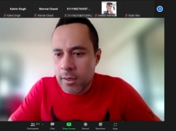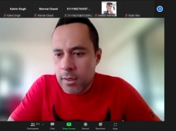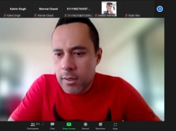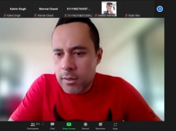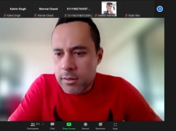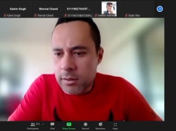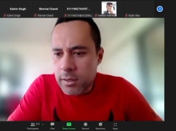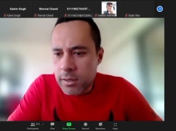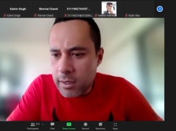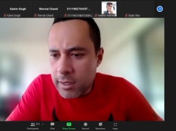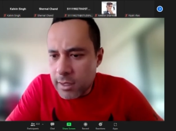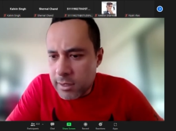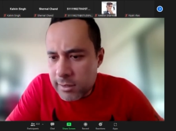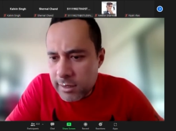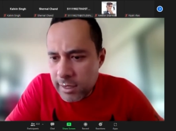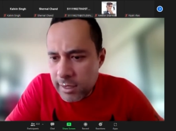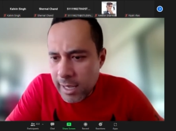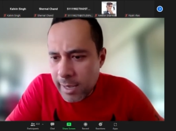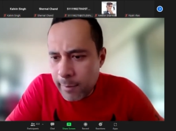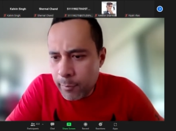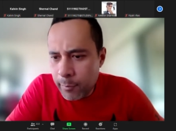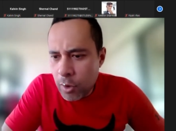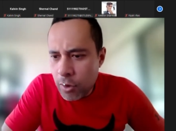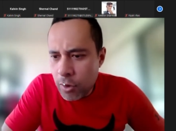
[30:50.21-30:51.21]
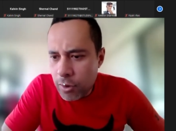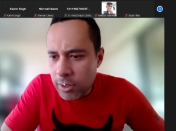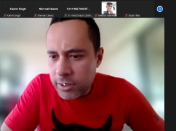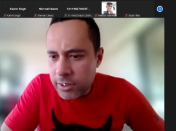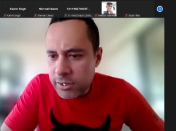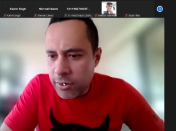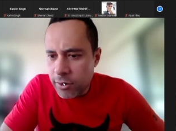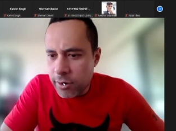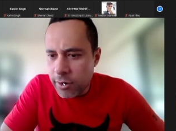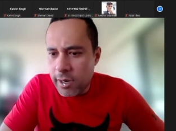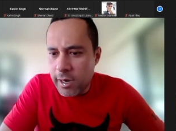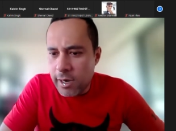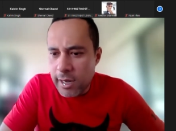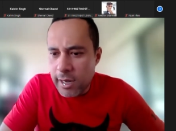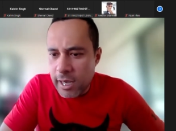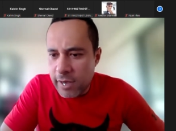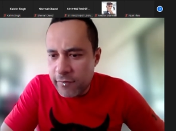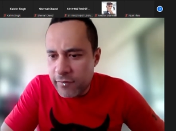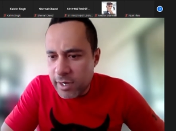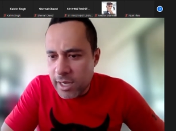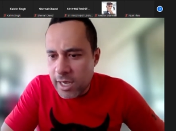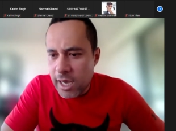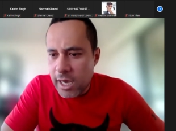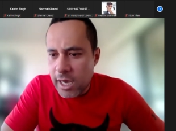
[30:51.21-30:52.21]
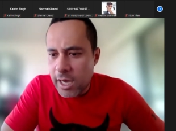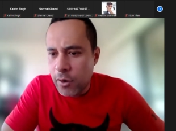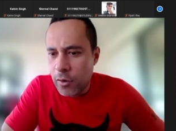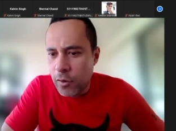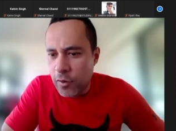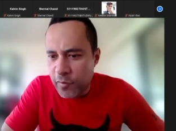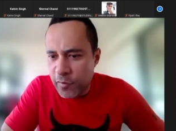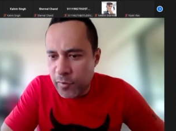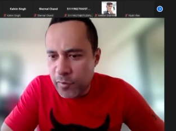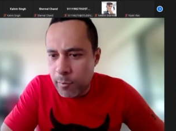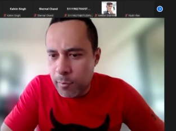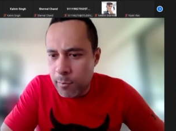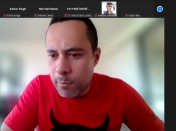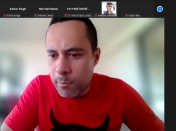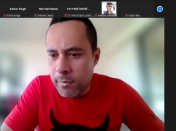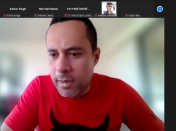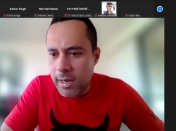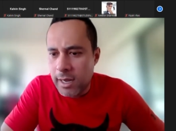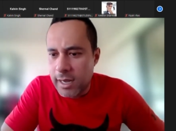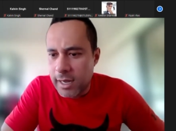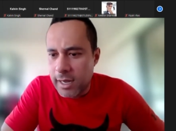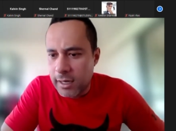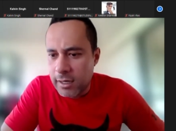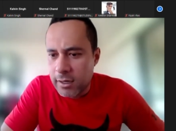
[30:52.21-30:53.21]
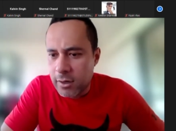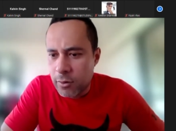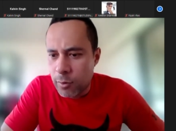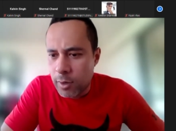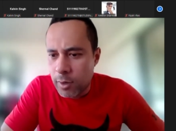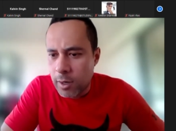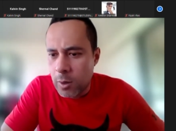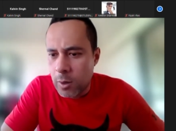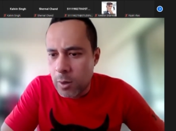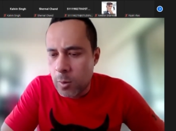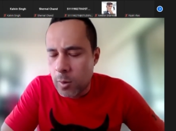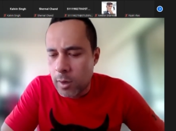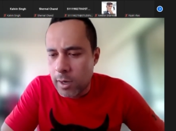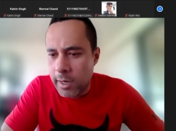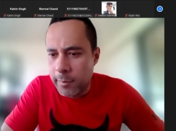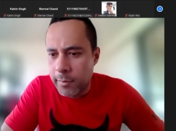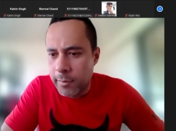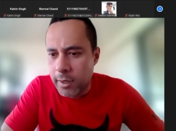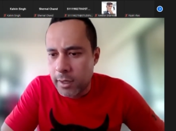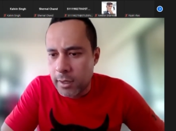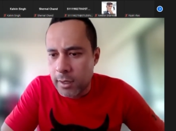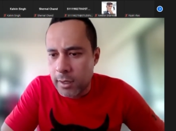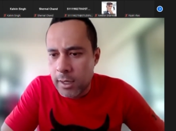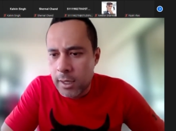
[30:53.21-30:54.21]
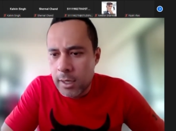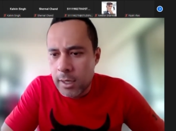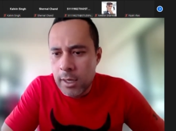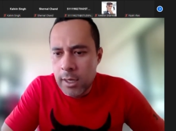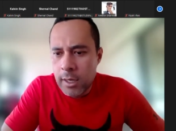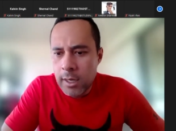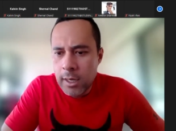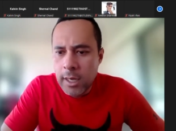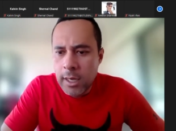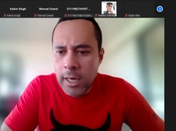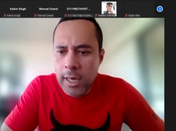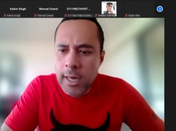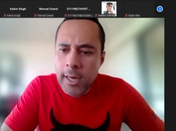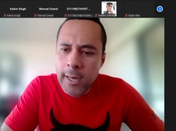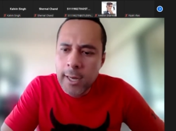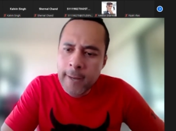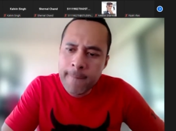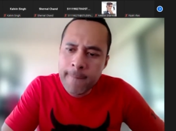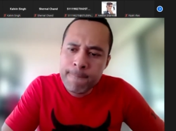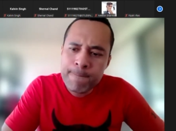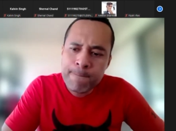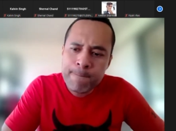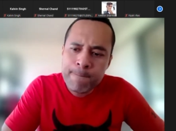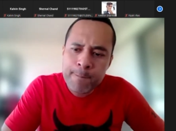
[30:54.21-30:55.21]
So does lab cross credit have a cutoff mark requirement? I